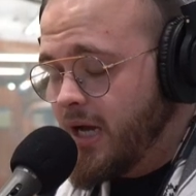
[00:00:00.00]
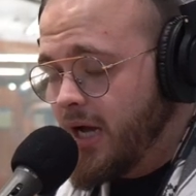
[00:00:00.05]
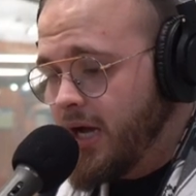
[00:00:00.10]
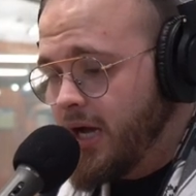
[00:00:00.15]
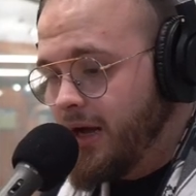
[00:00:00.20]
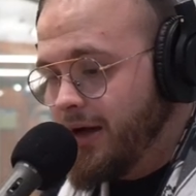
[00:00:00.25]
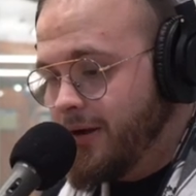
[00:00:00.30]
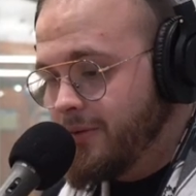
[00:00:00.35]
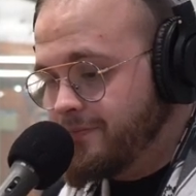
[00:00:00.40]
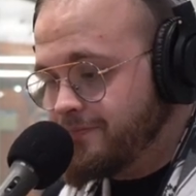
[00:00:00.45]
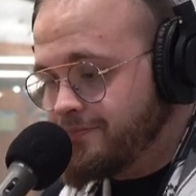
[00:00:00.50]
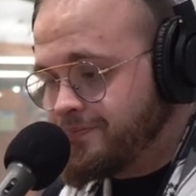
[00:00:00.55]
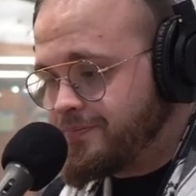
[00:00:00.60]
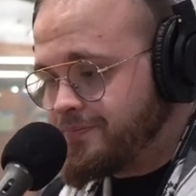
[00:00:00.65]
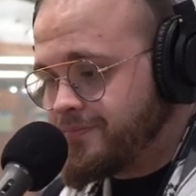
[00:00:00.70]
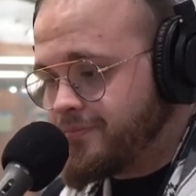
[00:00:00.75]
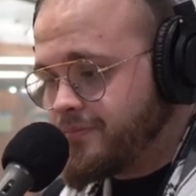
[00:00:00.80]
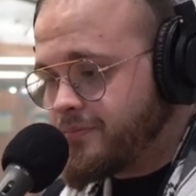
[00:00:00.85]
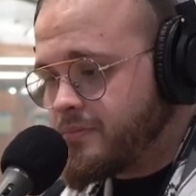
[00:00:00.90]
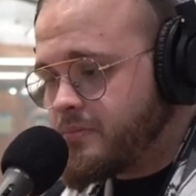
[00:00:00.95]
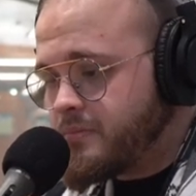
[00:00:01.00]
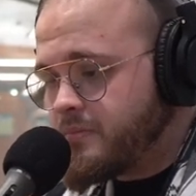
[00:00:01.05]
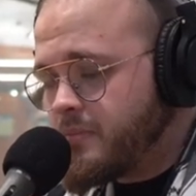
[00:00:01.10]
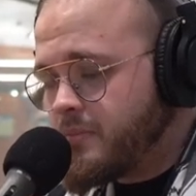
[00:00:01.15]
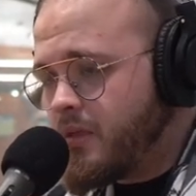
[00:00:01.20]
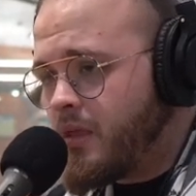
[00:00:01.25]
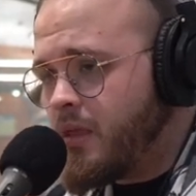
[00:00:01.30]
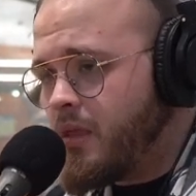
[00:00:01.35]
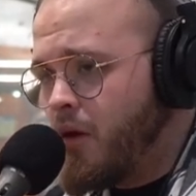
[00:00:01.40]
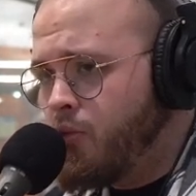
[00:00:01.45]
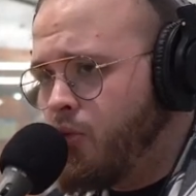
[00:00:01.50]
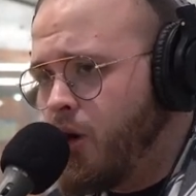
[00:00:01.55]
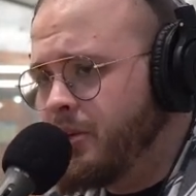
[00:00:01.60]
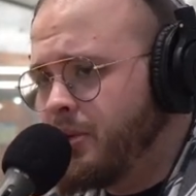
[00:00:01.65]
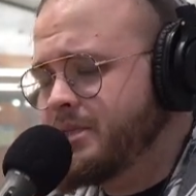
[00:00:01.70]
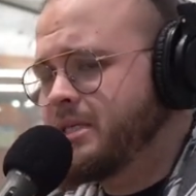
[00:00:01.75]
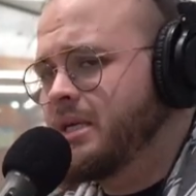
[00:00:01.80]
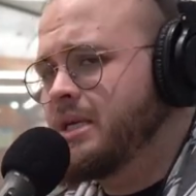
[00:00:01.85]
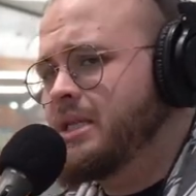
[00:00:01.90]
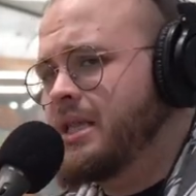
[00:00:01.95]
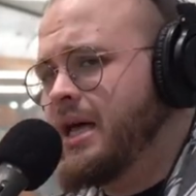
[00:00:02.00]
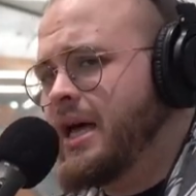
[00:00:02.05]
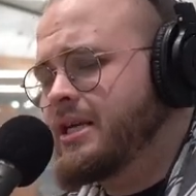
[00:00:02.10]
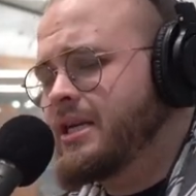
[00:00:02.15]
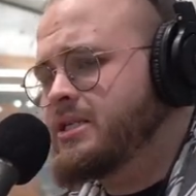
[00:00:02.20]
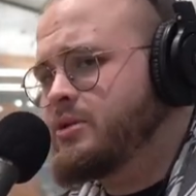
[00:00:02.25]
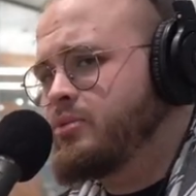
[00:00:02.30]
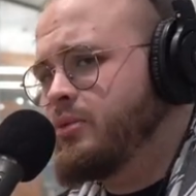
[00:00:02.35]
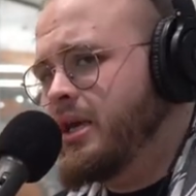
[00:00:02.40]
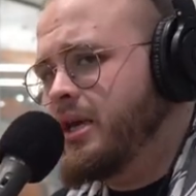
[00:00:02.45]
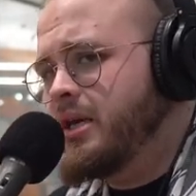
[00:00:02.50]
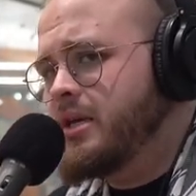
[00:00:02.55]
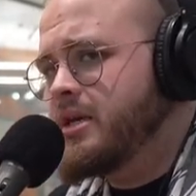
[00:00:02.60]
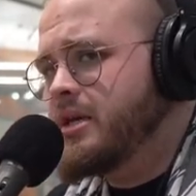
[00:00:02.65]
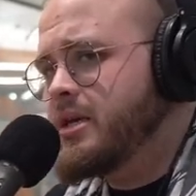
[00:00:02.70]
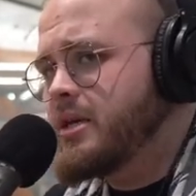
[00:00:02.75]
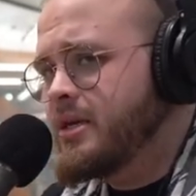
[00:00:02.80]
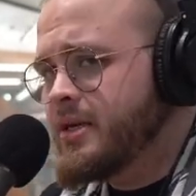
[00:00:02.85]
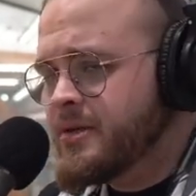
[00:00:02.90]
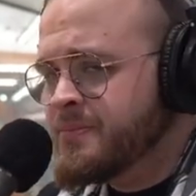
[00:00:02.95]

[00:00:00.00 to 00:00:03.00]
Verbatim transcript: What was it? Last week,